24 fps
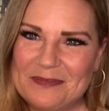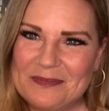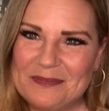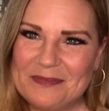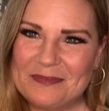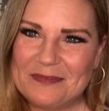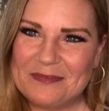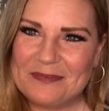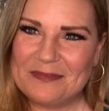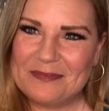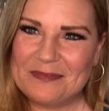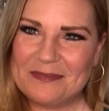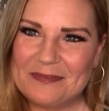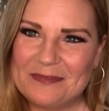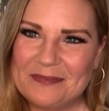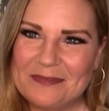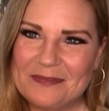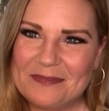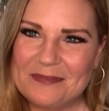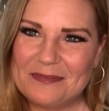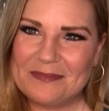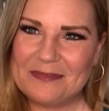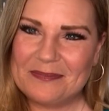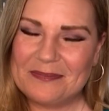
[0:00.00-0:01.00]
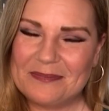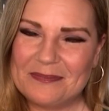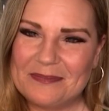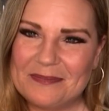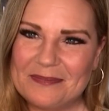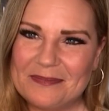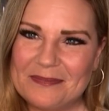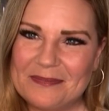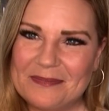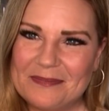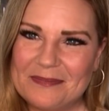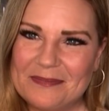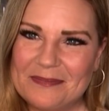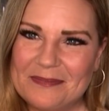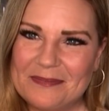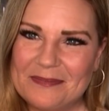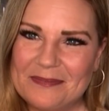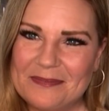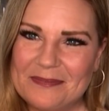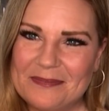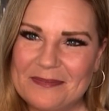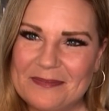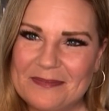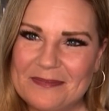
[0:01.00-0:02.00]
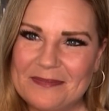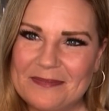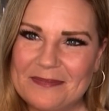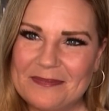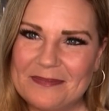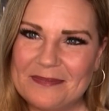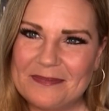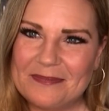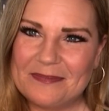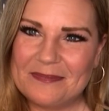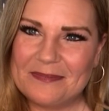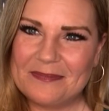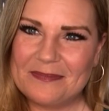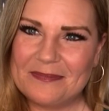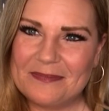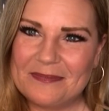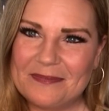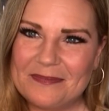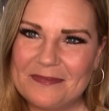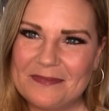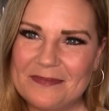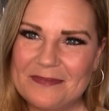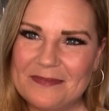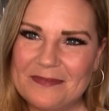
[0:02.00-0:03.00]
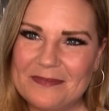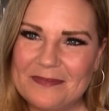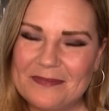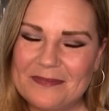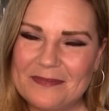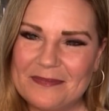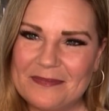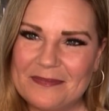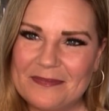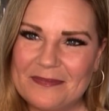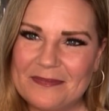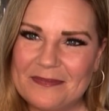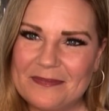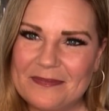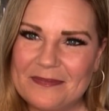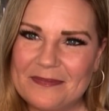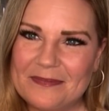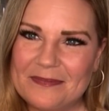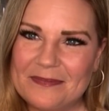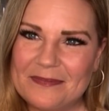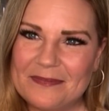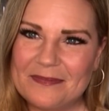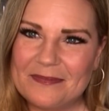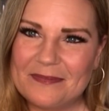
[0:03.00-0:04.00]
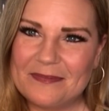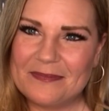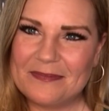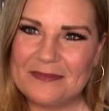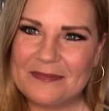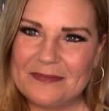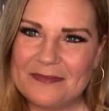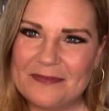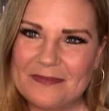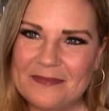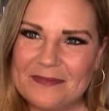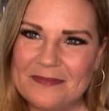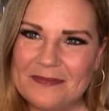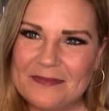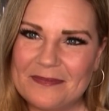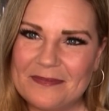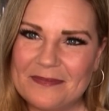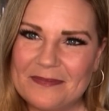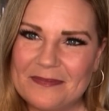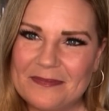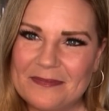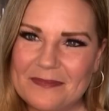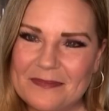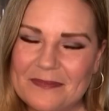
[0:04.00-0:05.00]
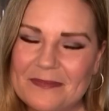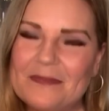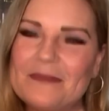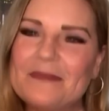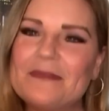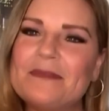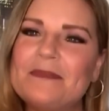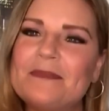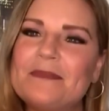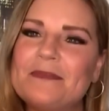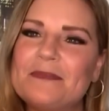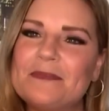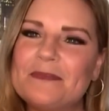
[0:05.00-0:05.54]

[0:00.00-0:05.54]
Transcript: (silent)